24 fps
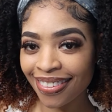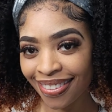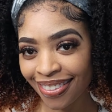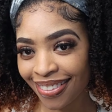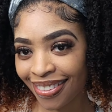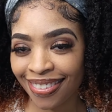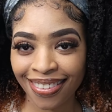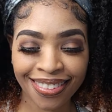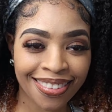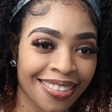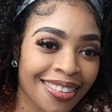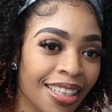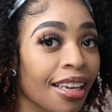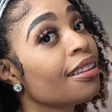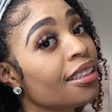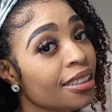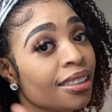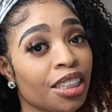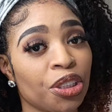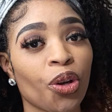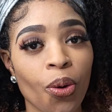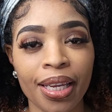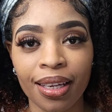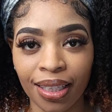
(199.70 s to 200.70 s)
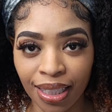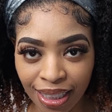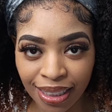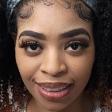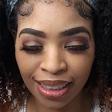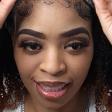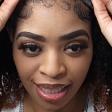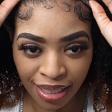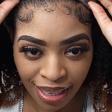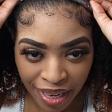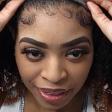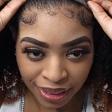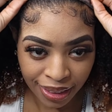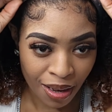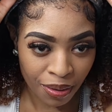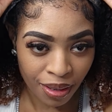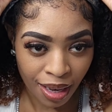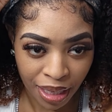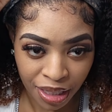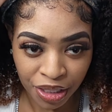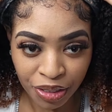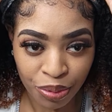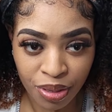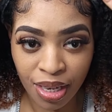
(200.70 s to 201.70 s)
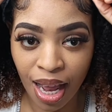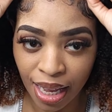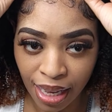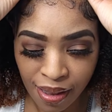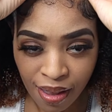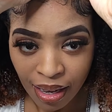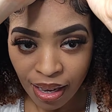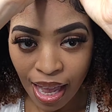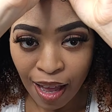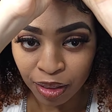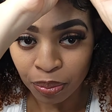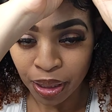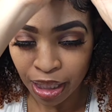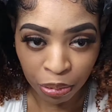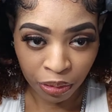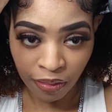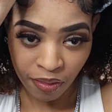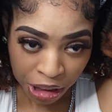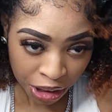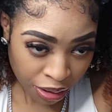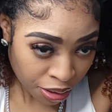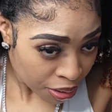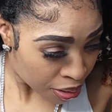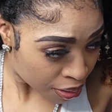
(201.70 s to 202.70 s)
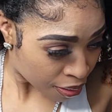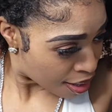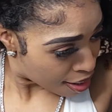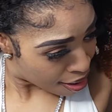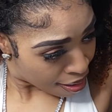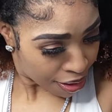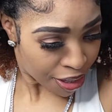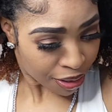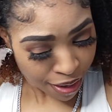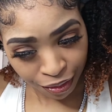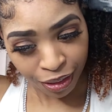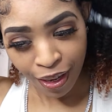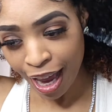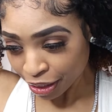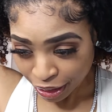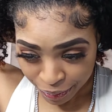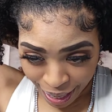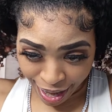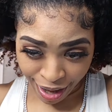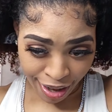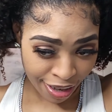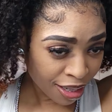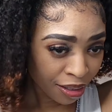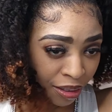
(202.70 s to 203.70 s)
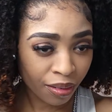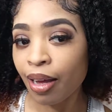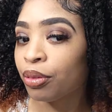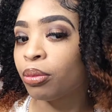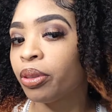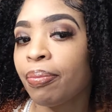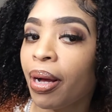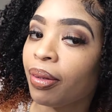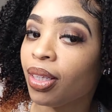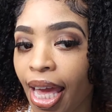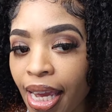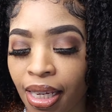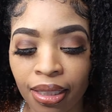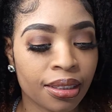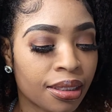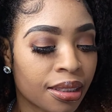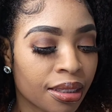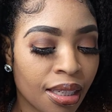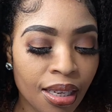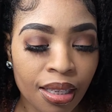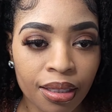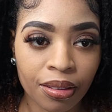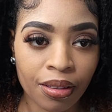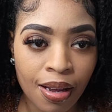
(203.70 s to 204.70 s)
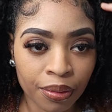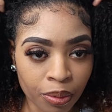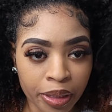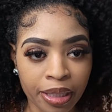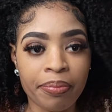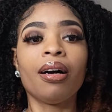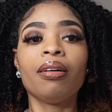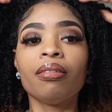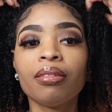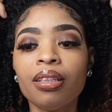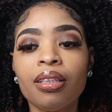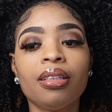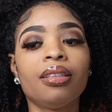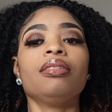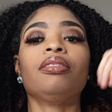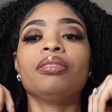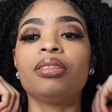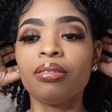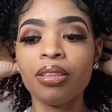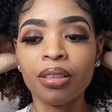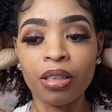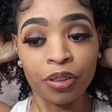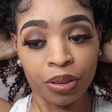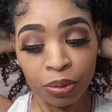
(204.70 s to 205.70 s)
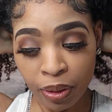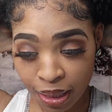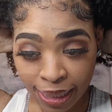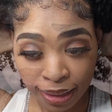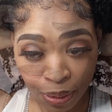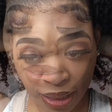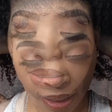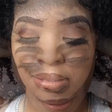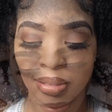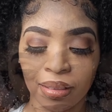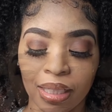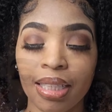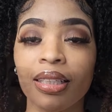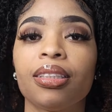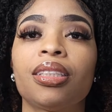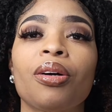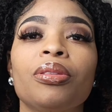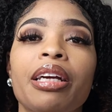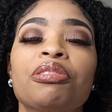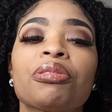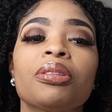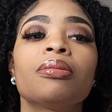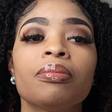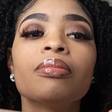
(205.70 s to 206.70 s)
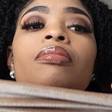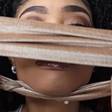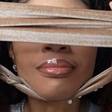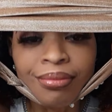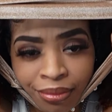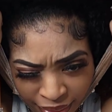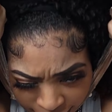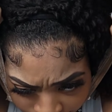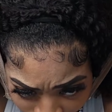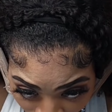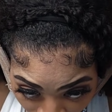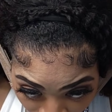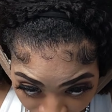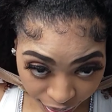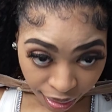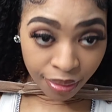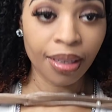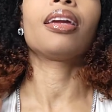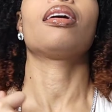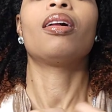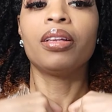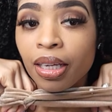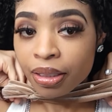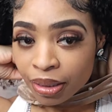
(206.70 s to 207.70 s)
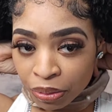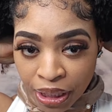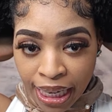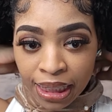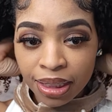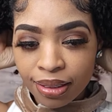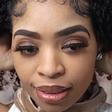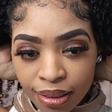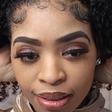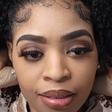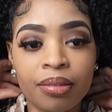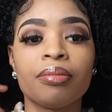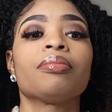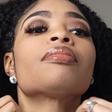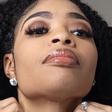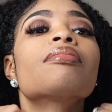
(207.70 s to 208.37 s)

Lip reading: and I said, oh my god, that is so cute. And it's like a velvet material. It was one of my favorites out of the headbands that they sent to me.